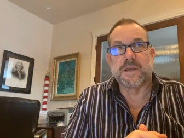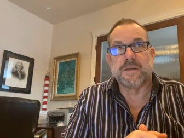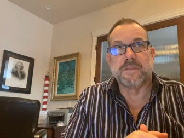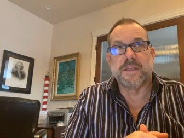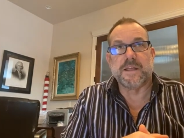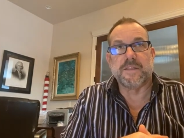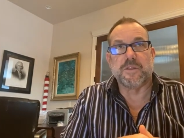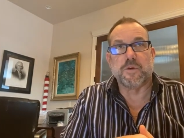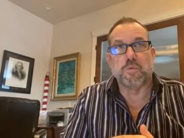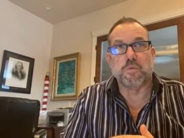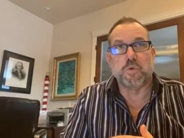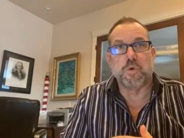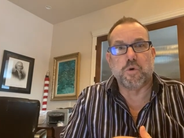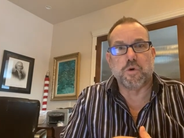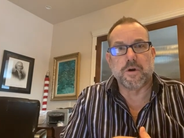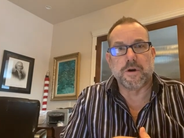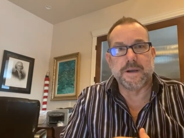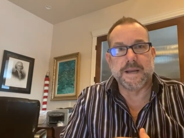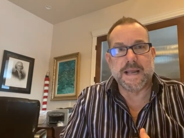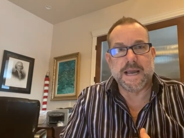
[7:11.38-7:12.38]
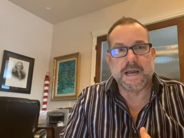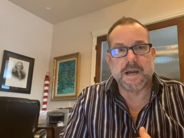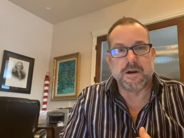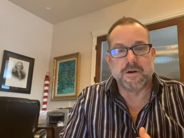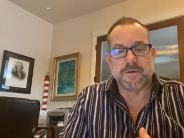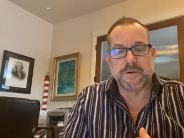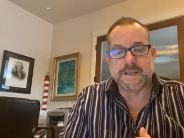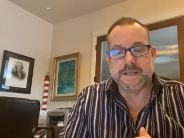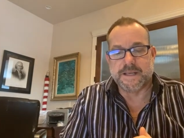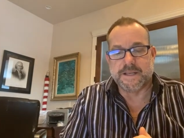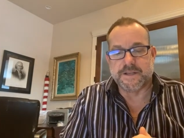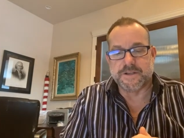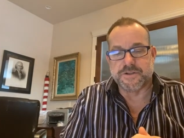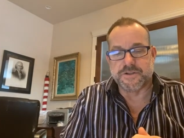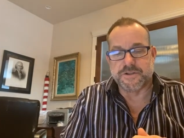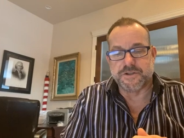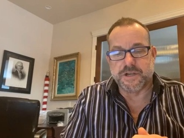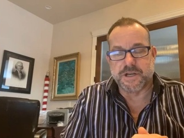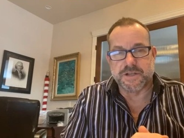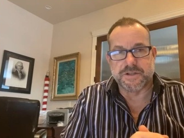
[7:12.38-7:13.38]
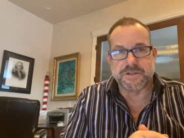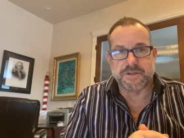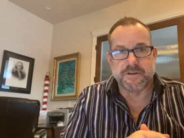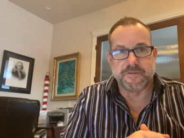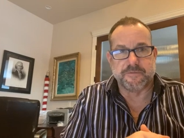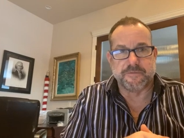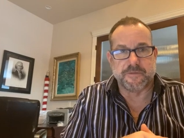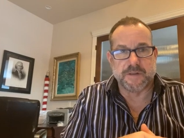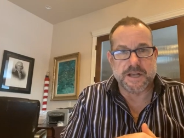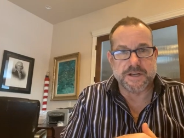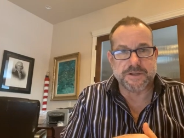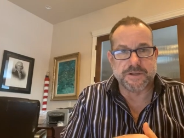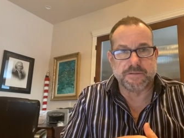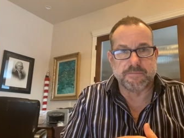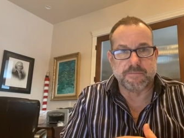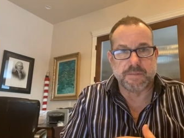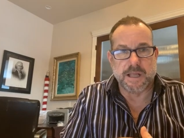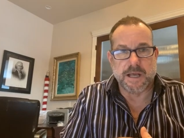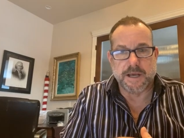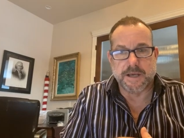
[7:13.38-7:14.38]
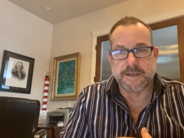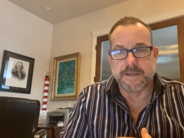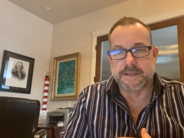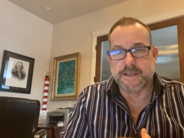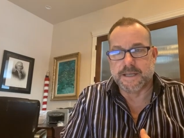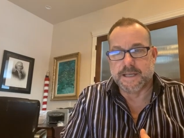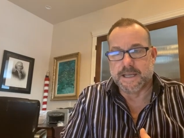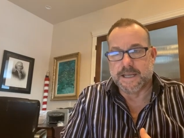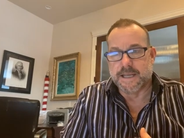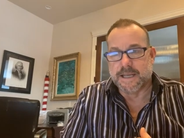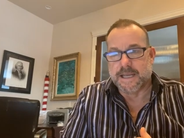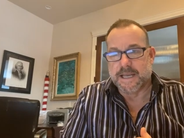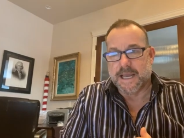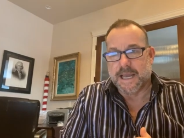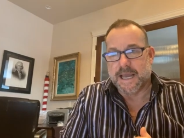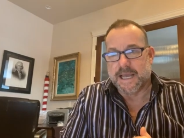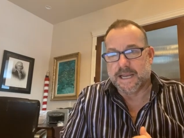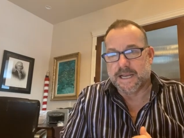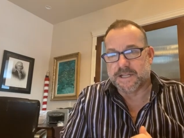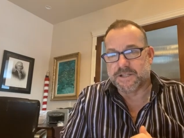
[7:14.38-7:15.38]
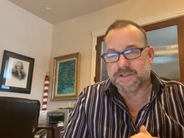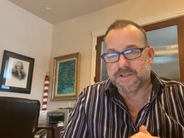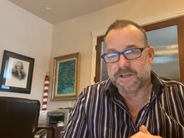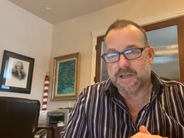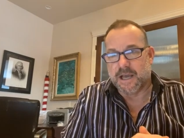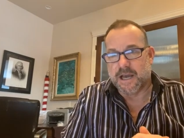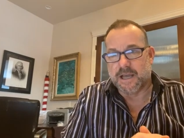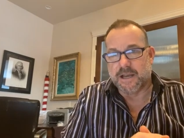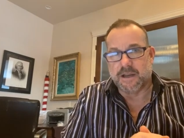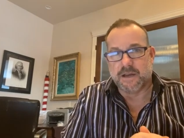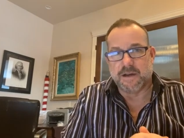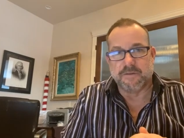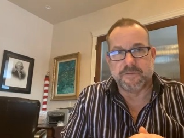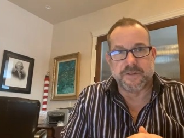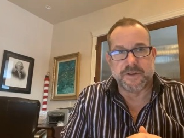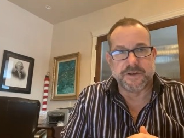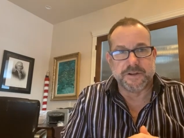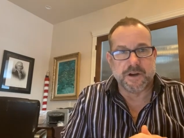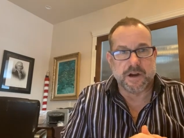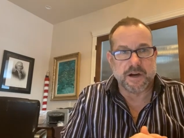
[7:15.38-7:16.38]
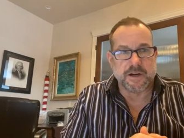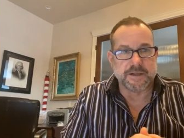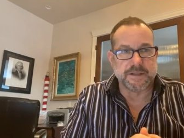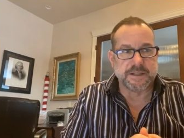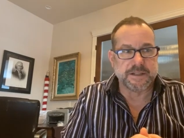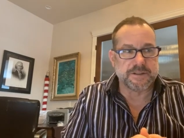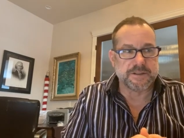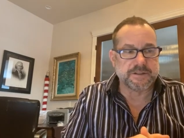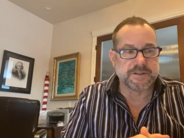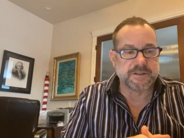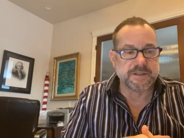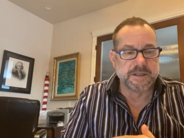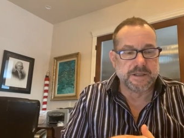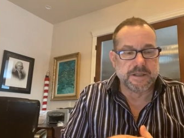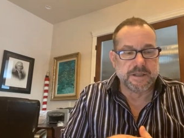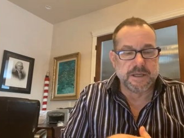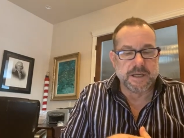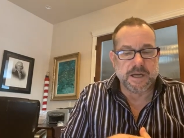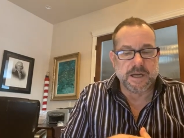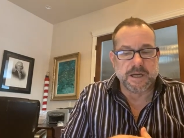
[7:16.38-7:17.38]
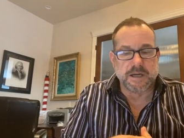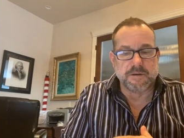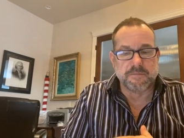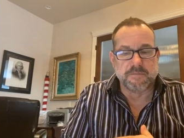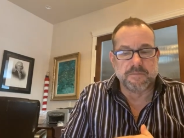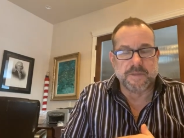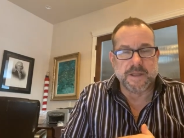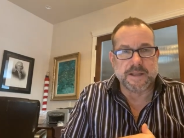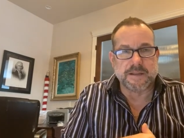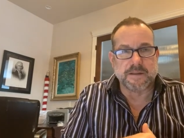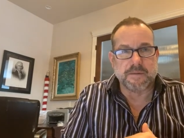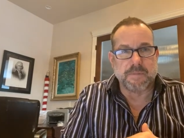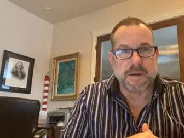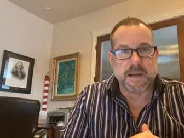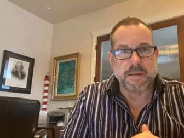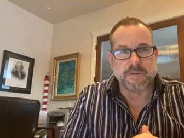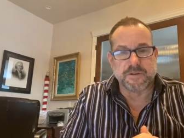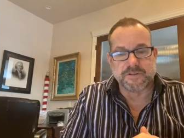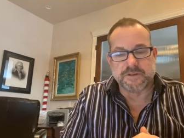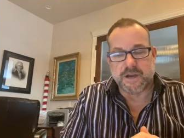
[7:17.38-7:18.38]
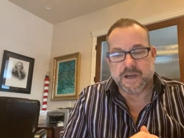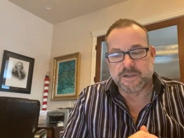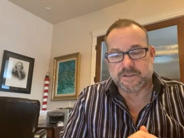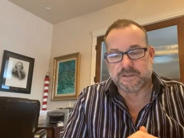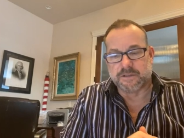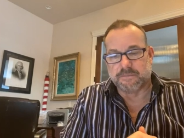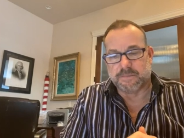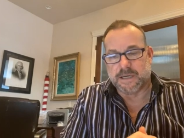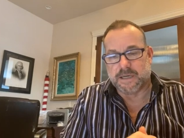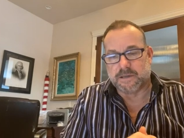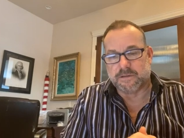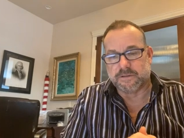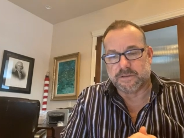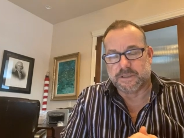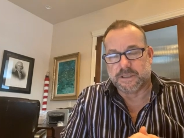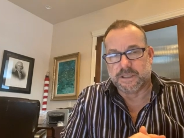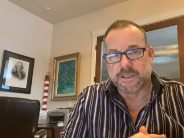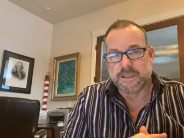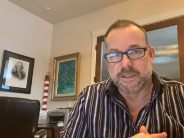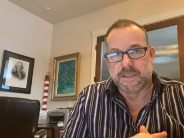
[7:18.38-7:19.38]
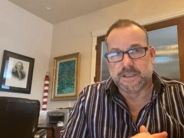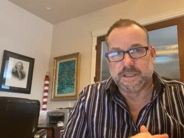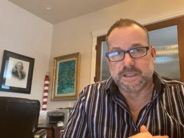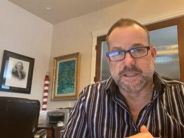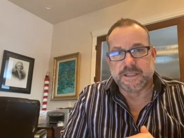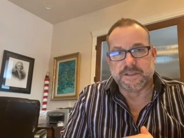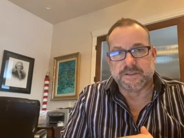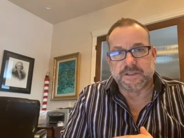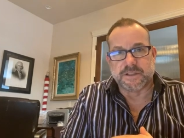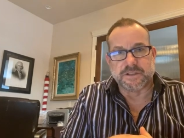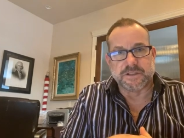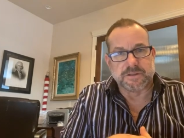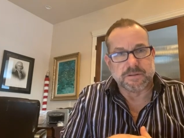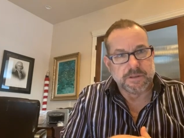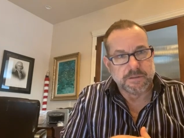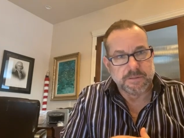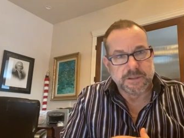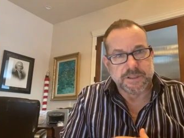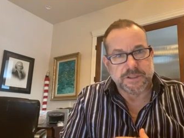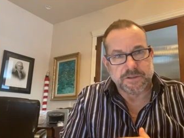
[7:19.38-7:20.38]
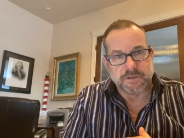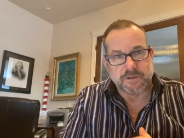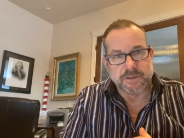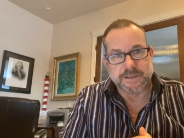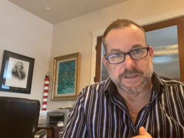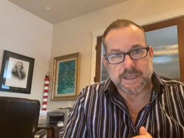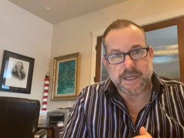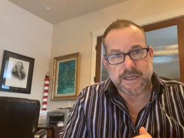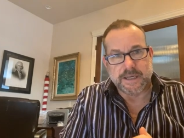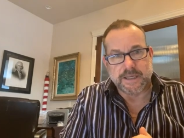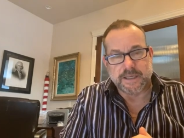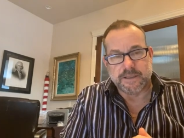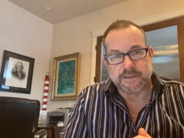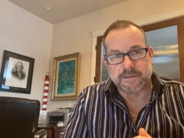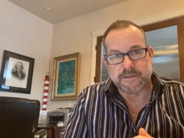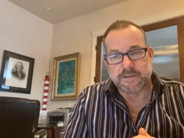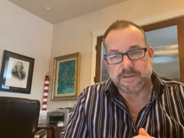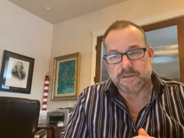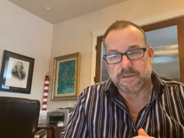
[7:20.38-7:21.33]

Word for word: that the war now is just of flesh and blood and it's not of the darkness um, that the Bible talks about is extremely short sighted